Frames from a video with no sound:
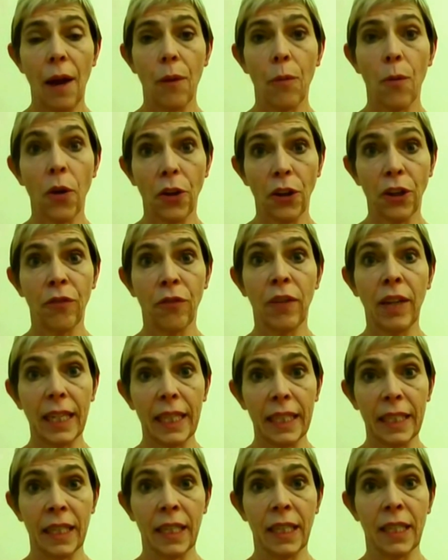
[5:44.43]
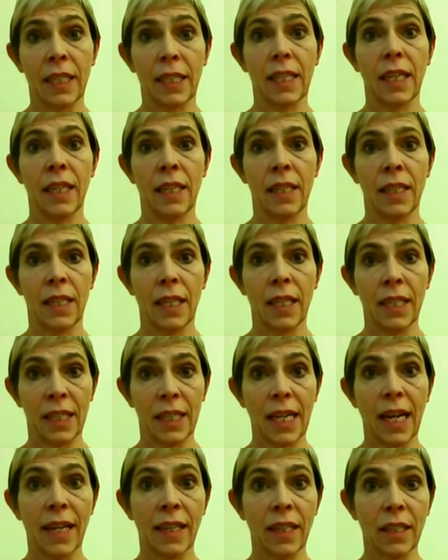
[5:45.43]
What you really need is
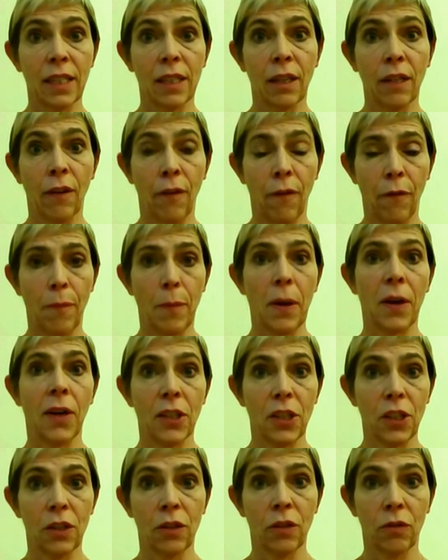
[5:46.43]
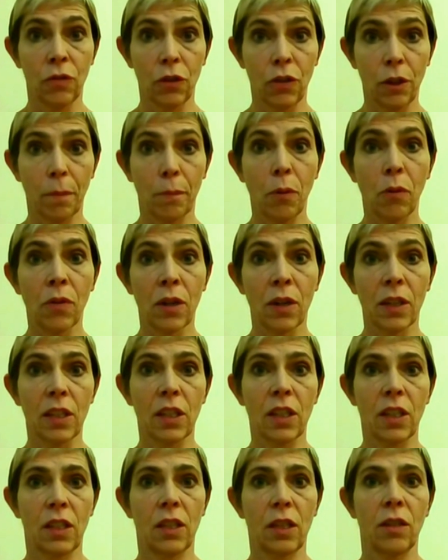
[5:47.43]
intensive personal
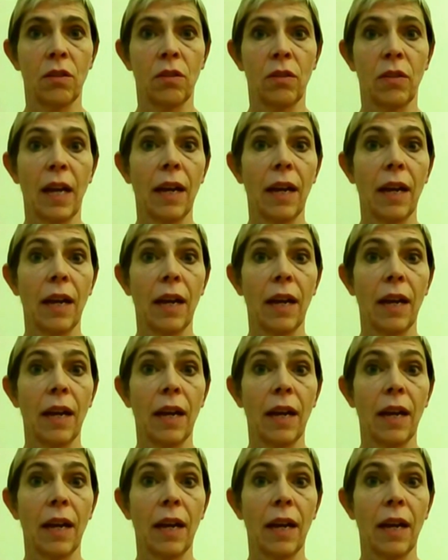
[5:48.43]
support to